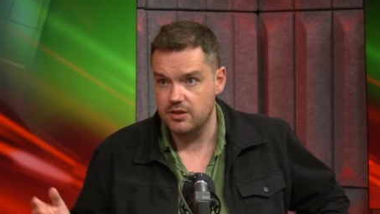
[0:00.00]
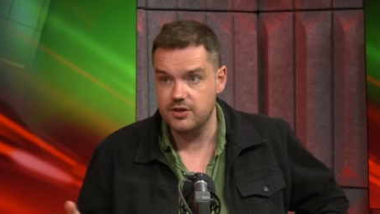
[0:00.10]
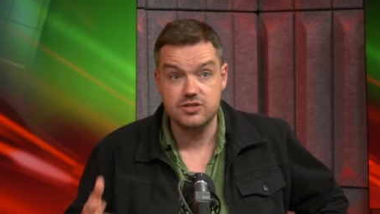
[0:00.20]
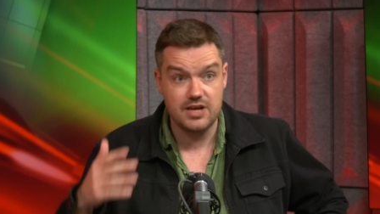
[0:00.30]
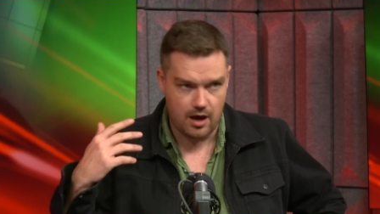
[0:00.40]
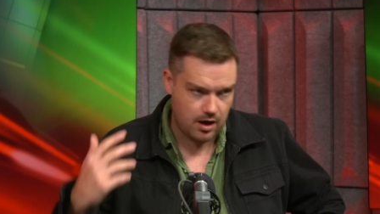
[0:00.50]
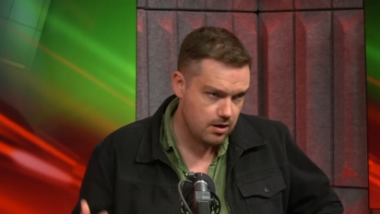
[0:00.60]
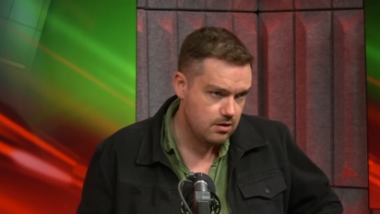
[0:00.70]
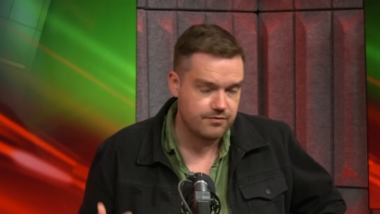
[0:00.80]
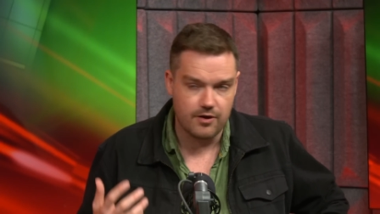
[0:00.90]
That you see
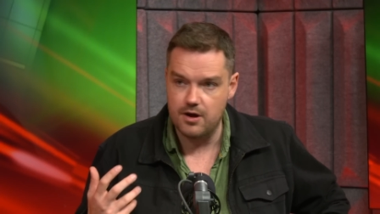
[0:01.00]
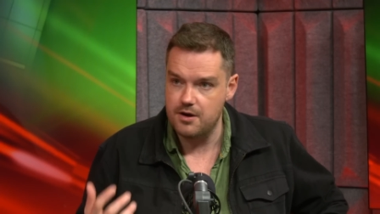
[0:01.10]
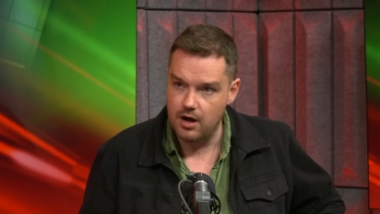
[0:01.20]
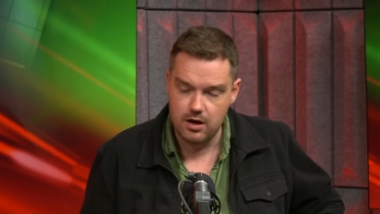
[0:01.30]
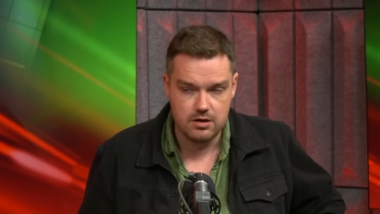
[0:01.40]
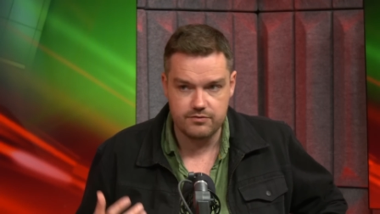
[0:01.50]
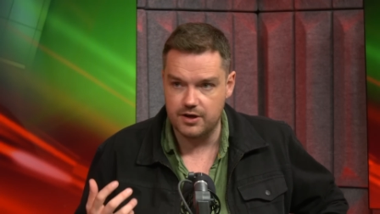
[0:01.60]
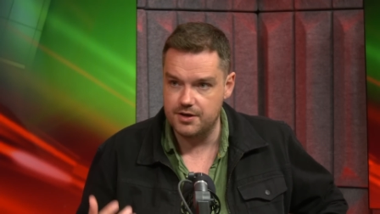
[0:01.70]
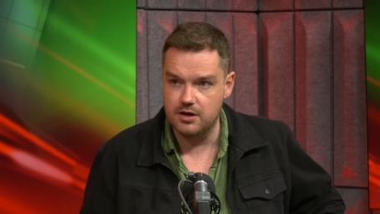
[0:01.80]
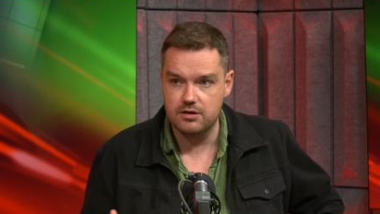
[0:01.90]
over and over
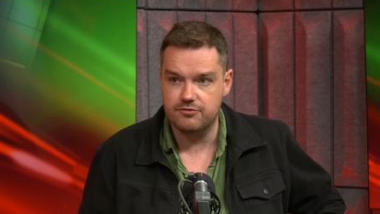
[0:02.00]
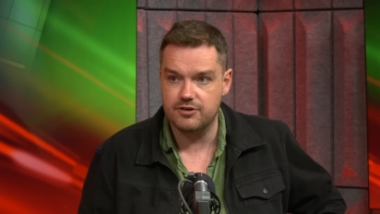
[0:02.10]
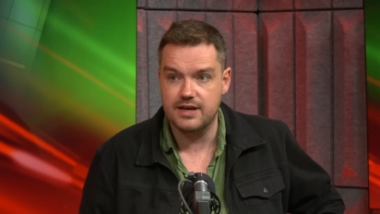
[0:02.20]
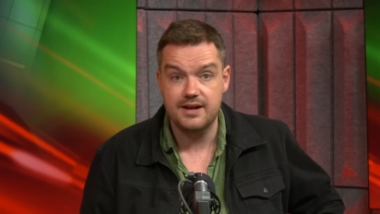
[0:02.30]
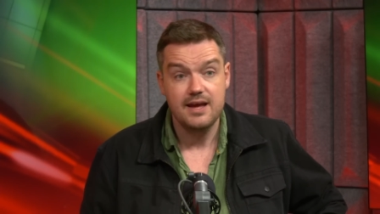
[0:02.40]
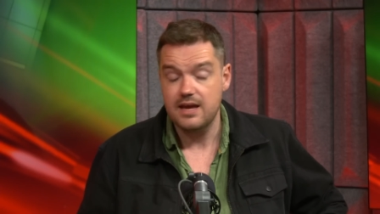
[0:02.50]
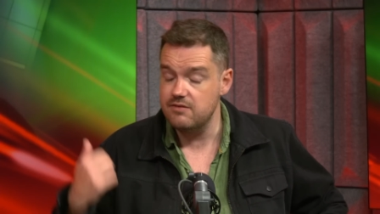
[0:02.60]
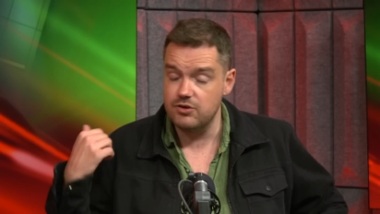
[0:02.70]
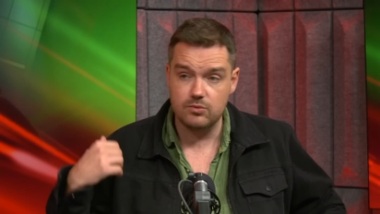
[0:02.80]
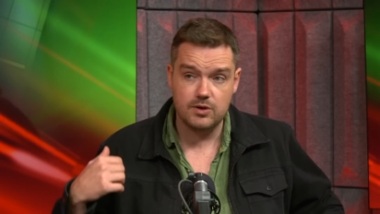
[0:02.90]
and over again.
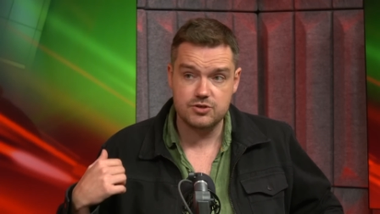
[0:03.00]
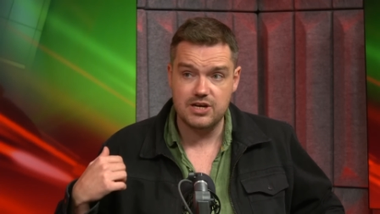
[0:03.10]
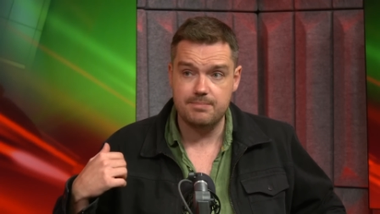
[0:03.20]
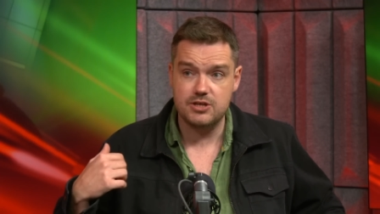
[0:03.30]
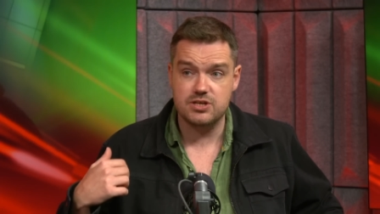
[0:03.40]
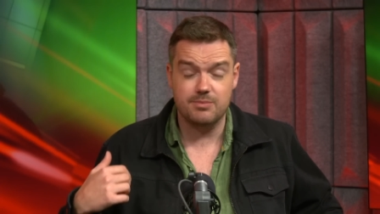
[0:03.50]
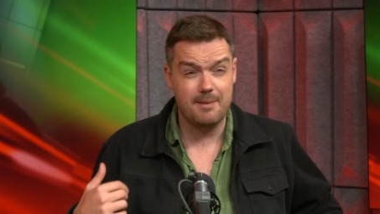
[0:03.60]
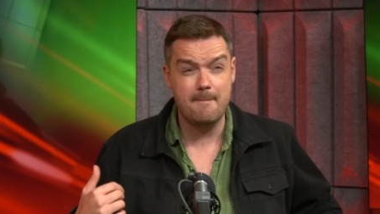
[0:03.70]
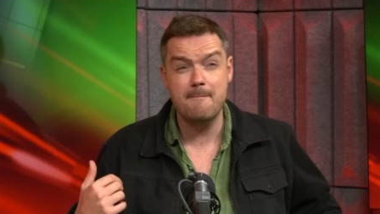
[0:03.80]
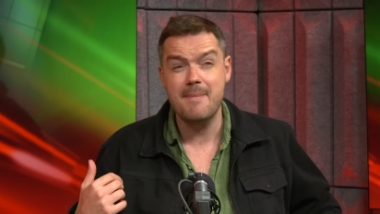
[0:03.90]
Even at the World Championship, that
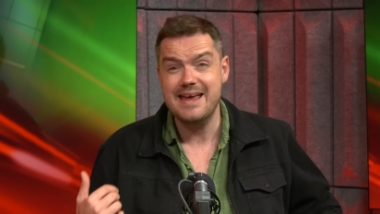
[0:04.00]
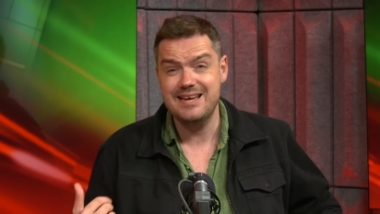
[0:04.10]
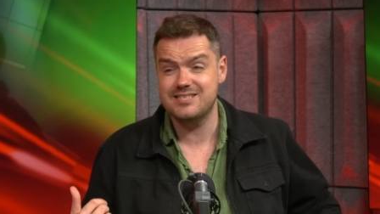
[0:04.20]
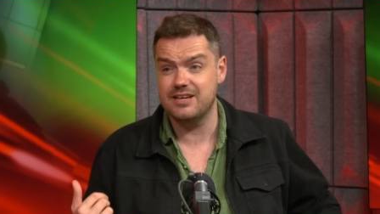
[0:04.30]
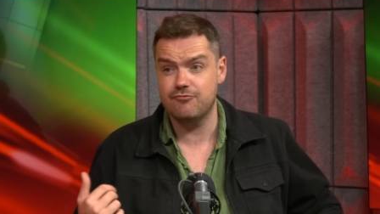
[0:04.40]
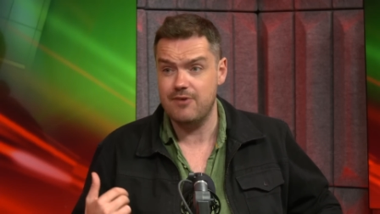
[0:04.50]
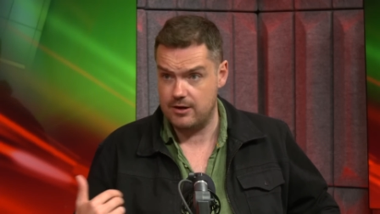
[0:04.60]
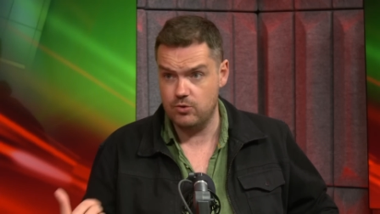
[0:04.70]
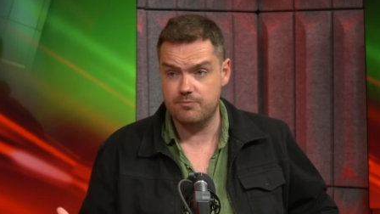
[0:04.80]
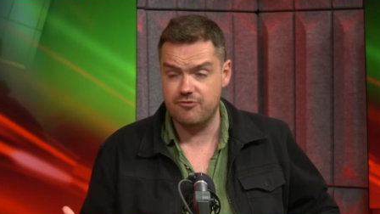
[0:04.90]
amazing
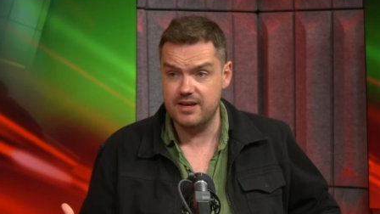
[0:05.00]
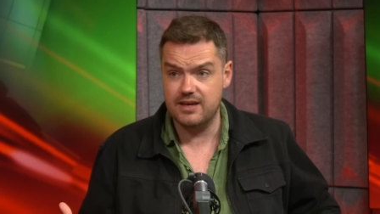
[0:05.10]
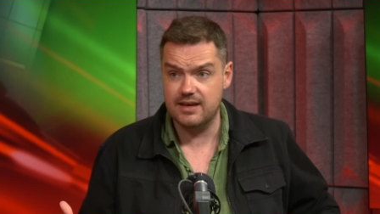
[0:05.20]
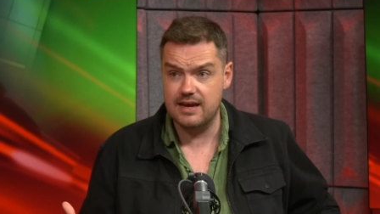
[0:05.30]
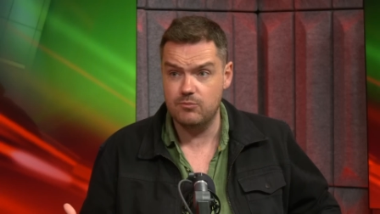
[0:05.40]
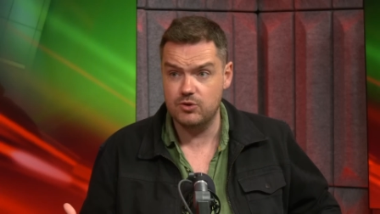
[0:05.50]
record-breaking game